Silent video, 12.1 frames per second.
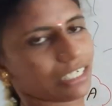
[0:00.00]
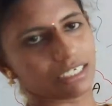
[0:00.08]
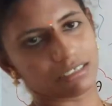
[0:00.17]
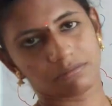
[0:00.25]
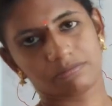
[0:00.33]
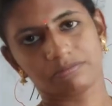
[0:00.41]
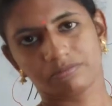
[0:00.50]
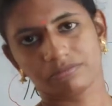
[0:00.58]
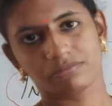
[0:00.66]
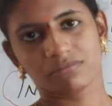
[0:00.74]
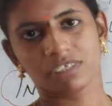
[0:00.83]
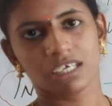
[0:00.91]
line.
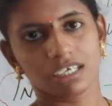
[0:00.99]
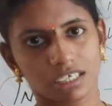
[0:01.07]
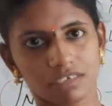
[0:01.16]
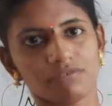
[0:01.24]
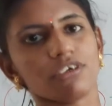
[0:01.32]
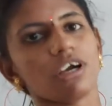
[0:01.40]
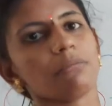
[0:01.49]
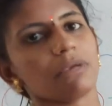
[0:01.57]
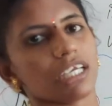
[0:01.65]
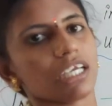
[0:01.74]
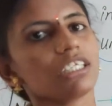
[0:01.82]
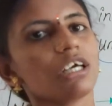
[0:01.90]
If you are
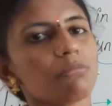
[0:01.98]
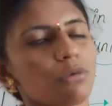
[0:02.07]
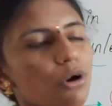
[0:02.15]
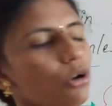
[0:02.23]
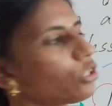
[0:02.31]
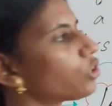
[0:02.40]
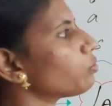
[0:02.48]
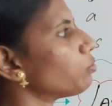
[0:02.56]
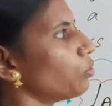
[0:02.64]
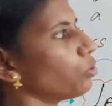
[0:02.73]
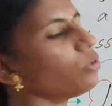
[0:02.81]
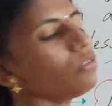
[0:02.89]
making the ball to
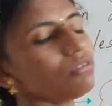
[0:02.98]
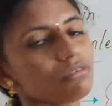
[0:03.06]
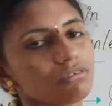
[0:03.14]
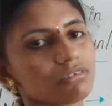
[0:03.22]
move,